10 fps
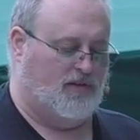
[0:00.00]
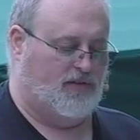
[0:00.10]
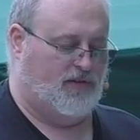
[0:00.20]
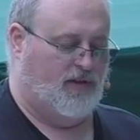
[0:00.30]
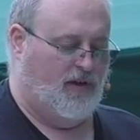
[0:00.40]
So
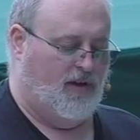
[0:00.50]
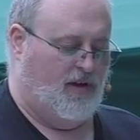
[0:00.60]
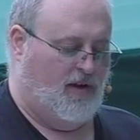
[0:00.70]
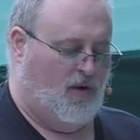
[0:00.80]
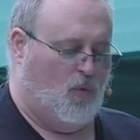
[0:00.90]
today, may
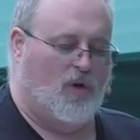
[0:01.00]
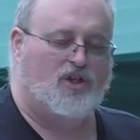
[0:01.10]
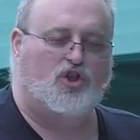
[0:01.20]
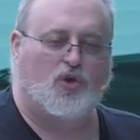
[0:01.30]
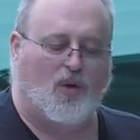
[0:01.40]
we
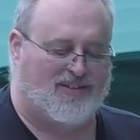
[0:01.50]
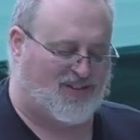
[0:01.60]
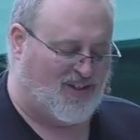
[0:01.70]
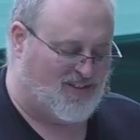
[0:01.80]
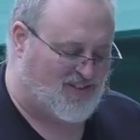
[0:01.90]

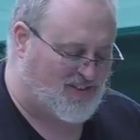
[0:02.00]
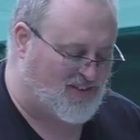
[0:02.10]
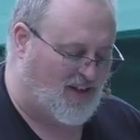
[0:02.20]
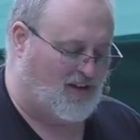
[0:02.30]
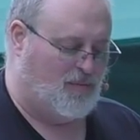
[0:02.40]
rejoice
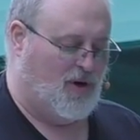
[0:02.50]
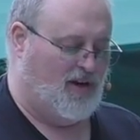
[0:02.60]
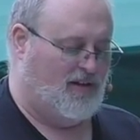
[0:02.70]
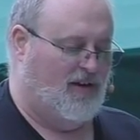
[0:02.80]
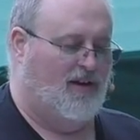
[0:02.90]
in all
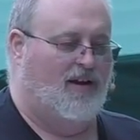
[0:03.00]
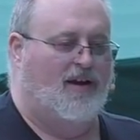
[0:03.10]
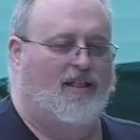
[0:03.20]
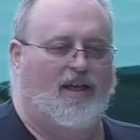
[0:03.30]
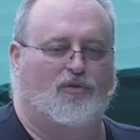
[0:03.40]
that Jesus
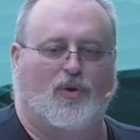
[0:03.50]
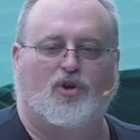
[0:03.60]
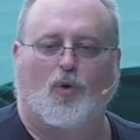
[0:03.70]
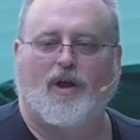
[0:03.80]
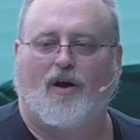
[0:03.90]
has
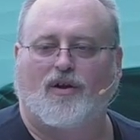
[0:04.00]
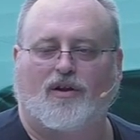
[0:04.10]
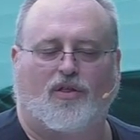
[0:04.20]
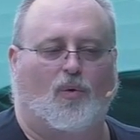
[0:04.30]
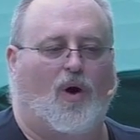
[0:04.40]
accomplished for
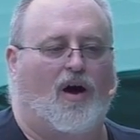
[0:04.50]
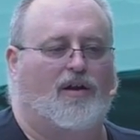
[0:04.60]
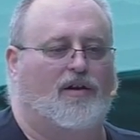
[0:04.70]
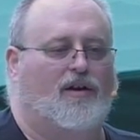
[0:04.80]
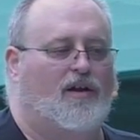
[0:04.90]
us,
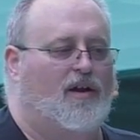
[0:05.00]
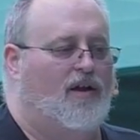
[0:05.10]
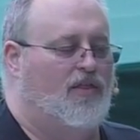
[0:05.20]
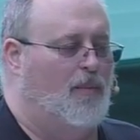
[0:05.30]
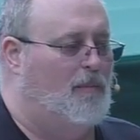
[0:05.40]
in how the
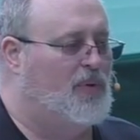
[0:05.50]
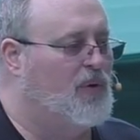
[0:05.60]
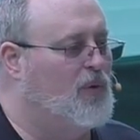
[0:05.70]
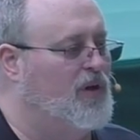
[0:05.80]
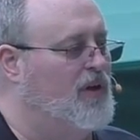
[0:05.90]

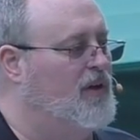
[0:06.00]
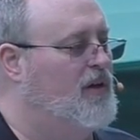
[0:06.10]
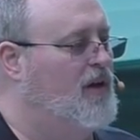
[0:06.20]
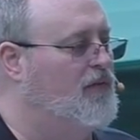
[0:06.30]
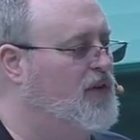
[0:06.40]
act of
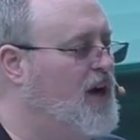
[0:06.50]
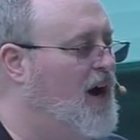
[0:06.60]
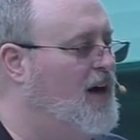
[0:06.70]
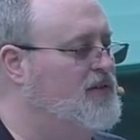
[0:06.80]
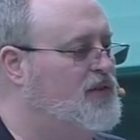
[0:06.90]
baptism
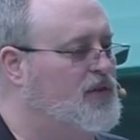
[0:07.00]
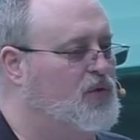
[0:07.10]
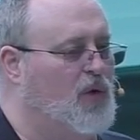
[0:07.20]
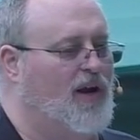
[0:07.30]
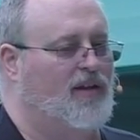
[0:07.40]
reminds us
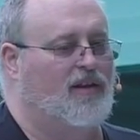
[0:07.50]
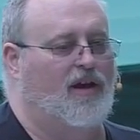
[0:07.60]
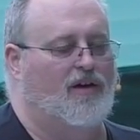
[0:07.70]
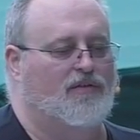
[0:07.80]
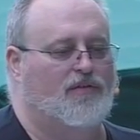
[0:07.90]

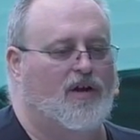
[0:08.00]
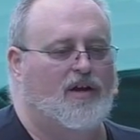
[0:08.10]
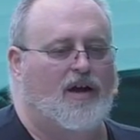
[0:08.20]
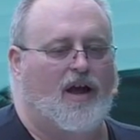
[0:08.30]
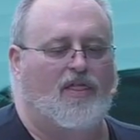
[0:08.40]

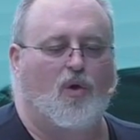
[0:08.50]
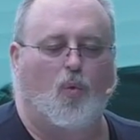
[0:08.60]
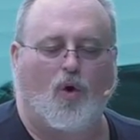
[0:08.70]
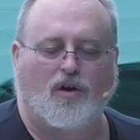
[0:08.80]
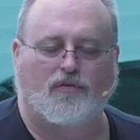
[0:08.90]
and how
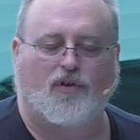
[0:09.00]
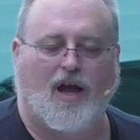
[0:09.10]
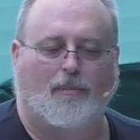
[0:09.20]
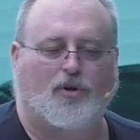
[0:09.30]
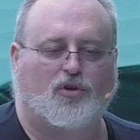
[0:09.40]
it
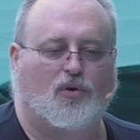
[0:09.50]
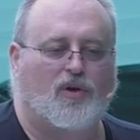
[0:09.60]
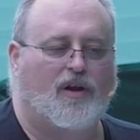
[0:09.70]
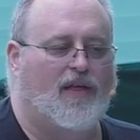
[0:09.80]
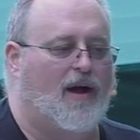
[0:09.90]
symbolizes
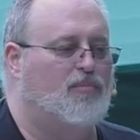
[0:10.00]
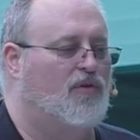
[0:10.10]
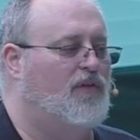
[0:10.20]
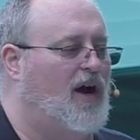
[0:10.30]
for us.